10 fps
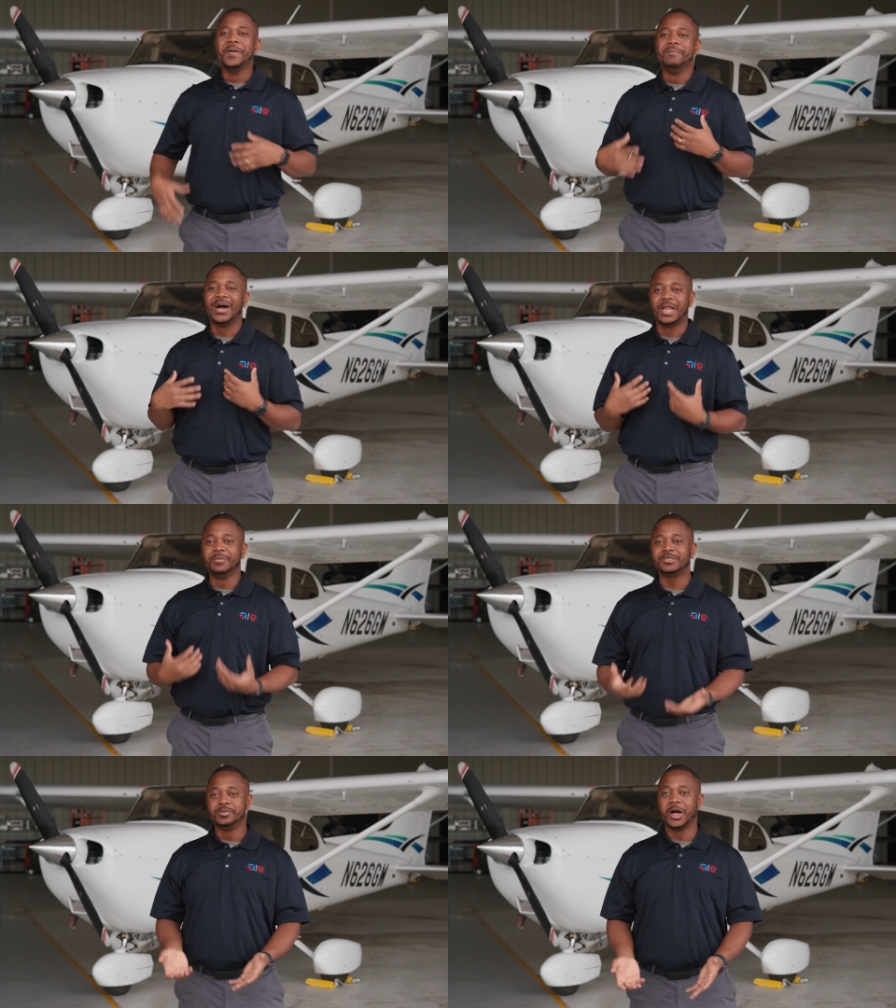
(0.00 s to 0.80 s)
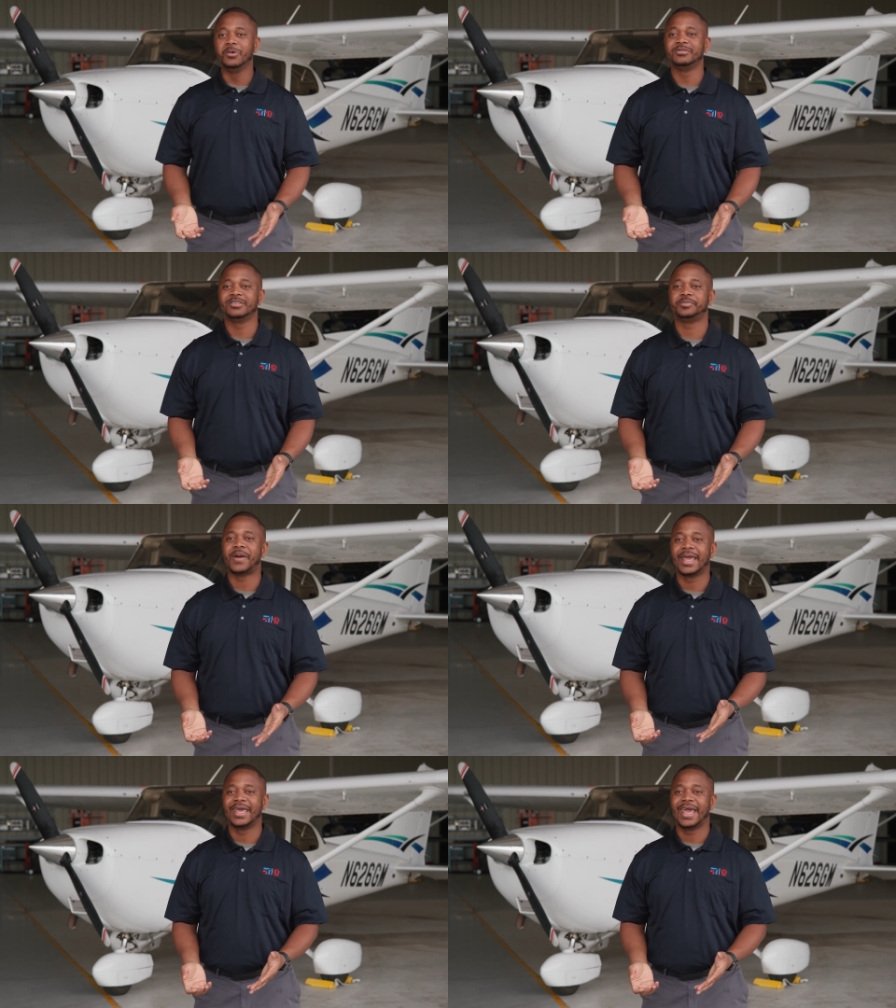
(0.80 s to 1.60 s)
My name is Moses
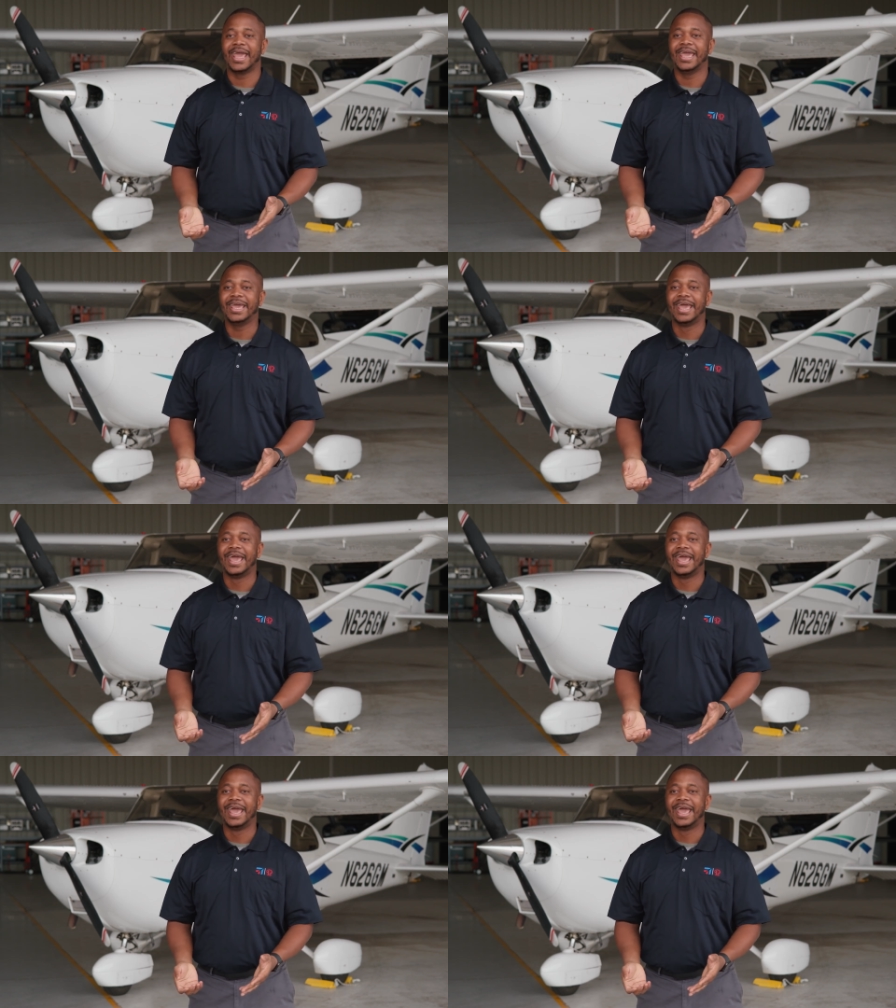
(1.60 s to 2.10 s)
Pangay,